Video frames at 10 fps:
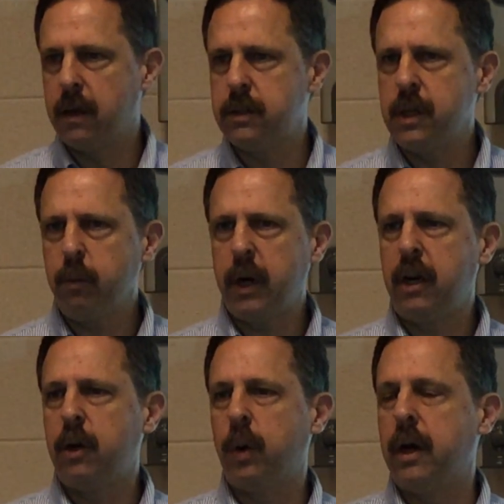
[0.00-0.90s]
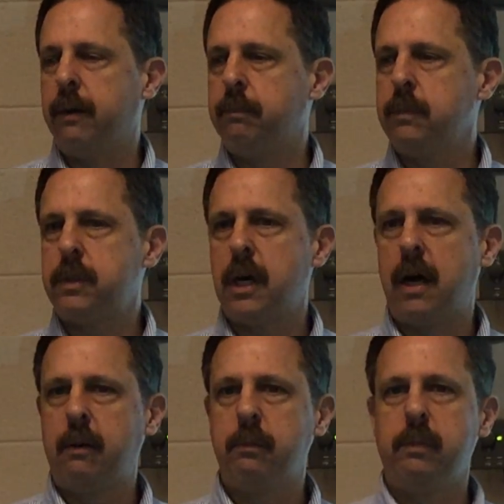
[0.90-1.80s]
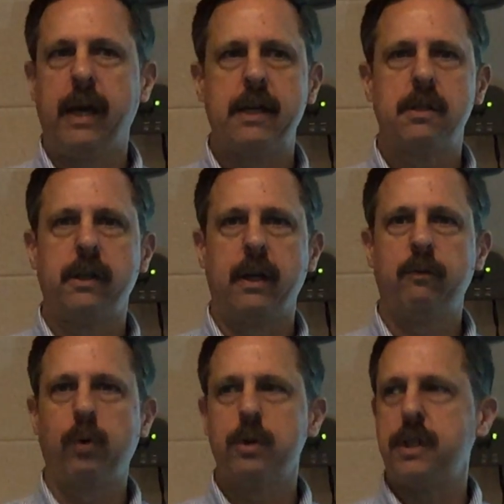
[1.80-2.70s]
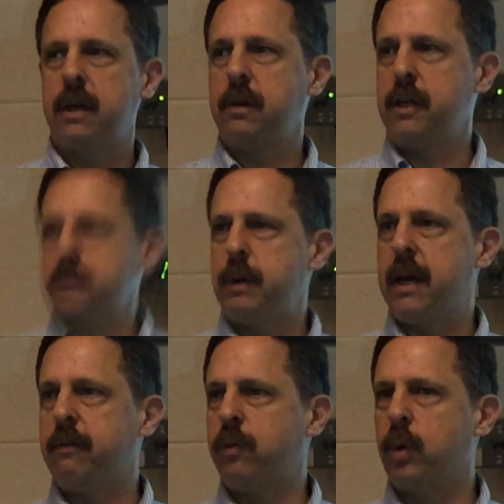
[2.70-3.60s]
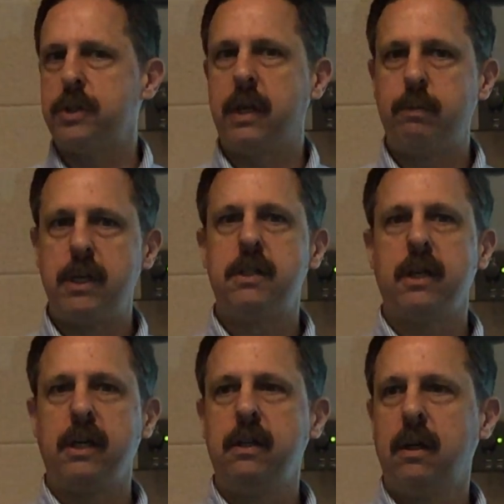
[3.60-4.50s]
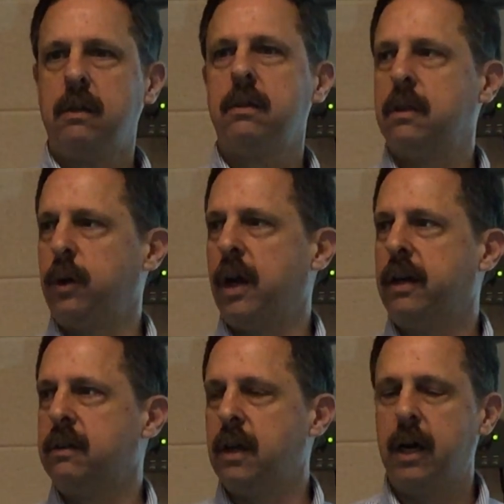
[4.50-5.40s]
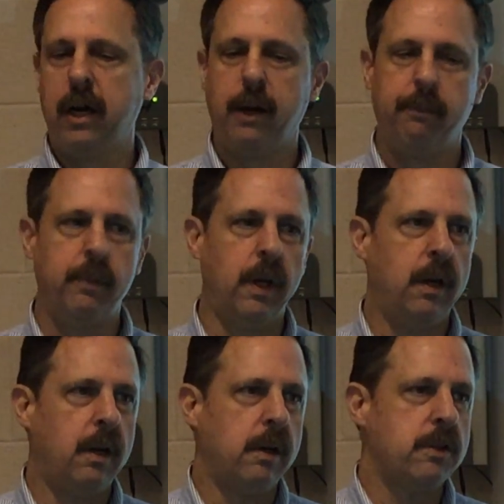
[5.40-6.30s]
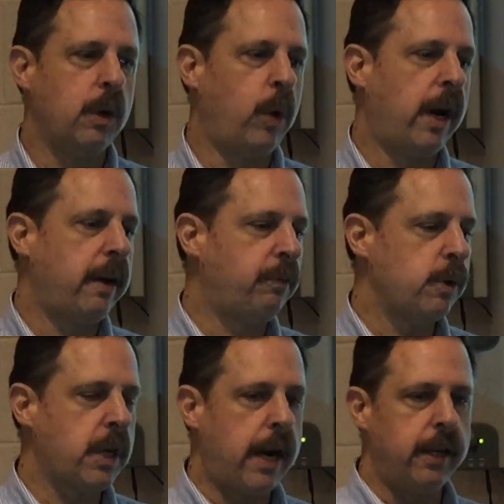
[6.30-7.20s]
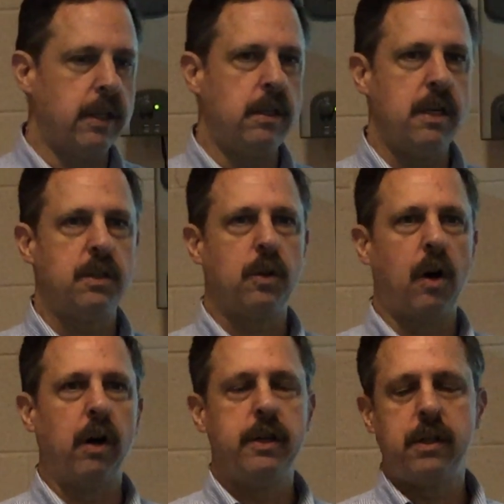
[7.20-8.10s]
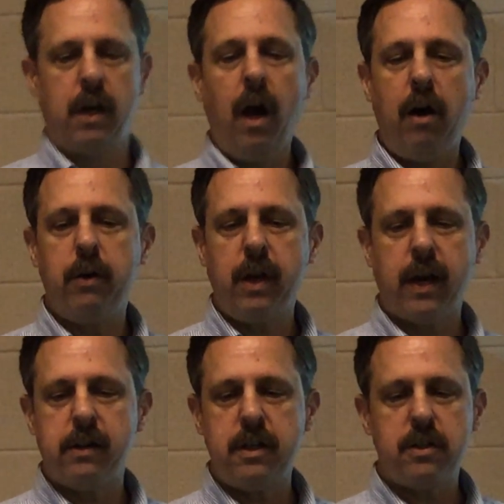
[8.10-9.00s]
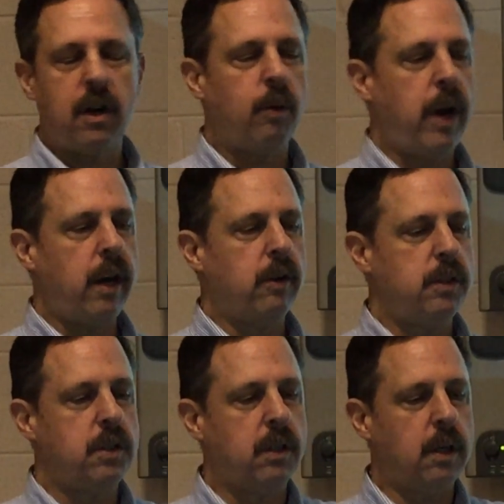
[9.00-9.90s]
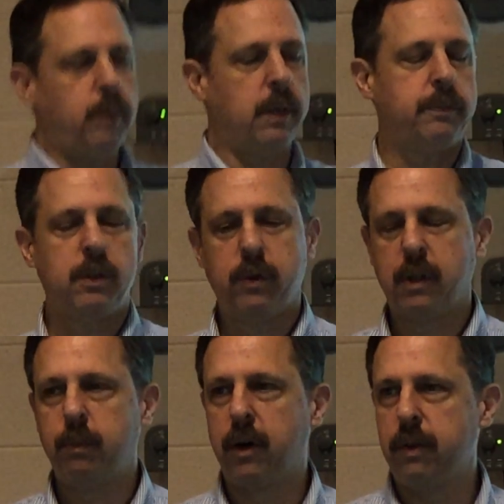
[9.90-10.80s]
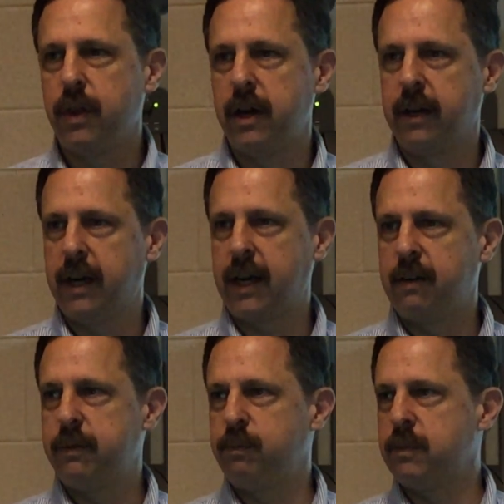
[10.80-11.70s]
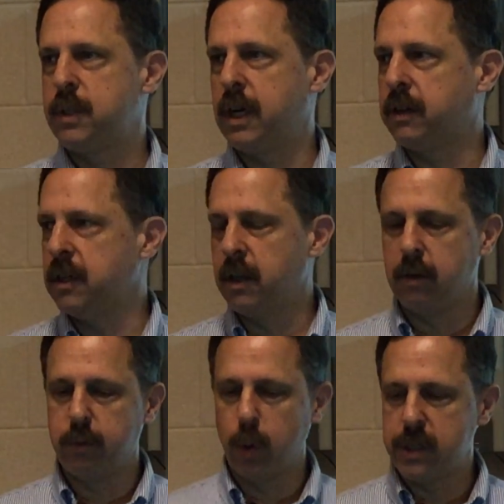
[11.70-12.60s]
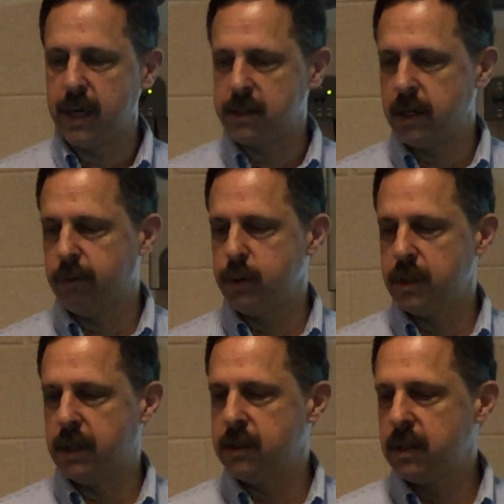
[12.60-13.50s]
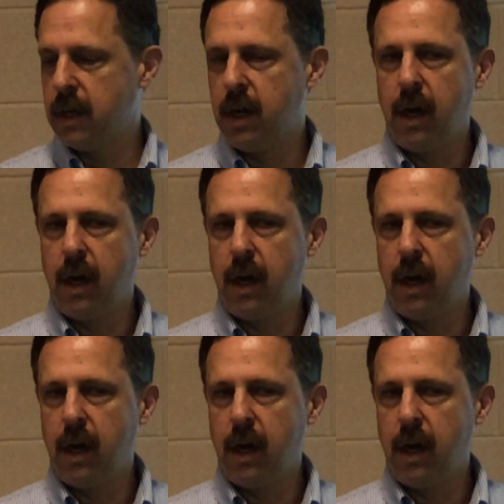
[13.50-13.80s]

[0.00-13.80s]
Does anybody know Tom Aslin N4Z? He used to be N4Z PT. Okay. So when I first got into D-Star, he said, oh, you got a D-Star radio. You should come help us with the marathon. And I got sucked into the vortex ever since.